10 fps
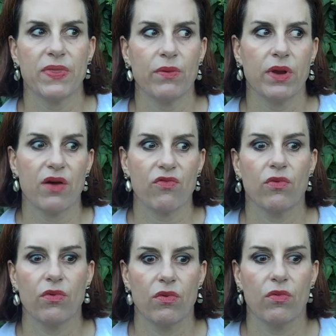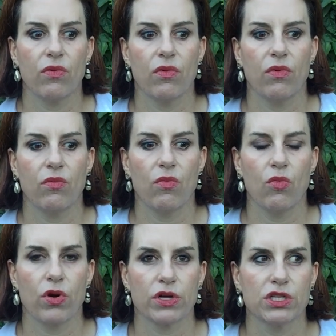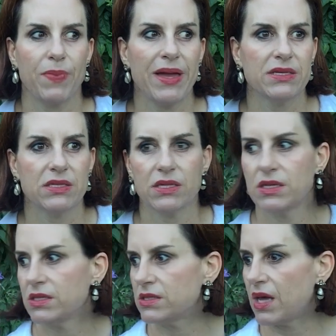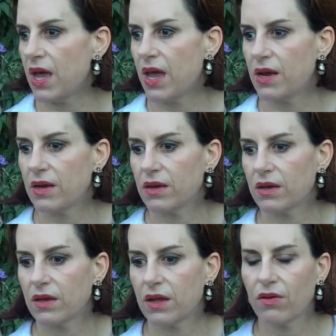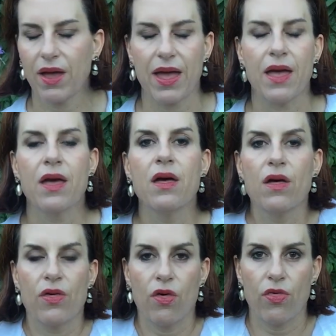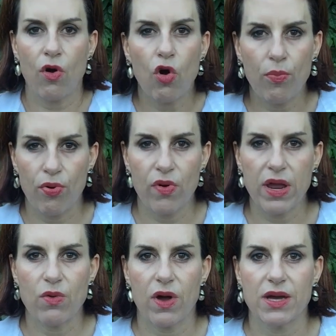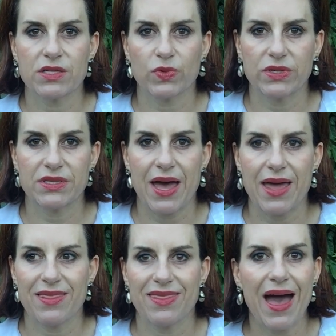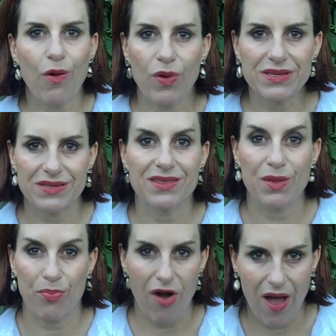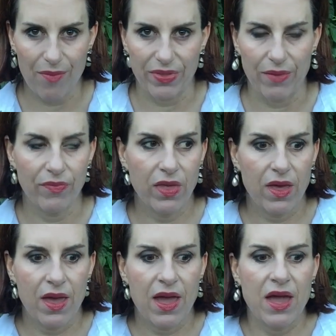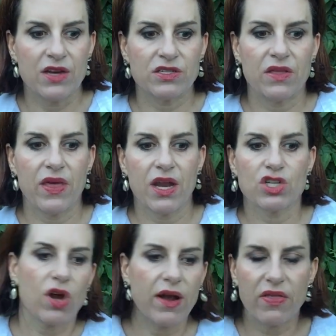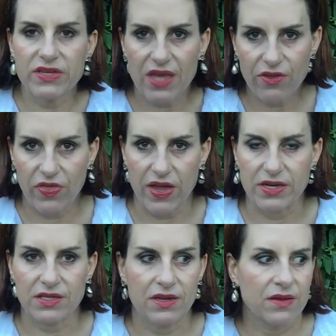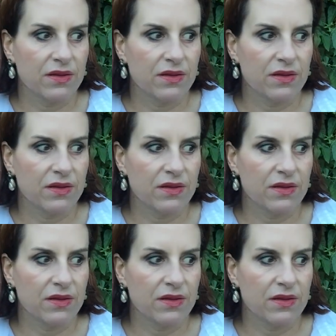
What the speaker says: but then we'd have more expenses. And okay, the whole point was that wasn't the problem. So then I tried all these other things,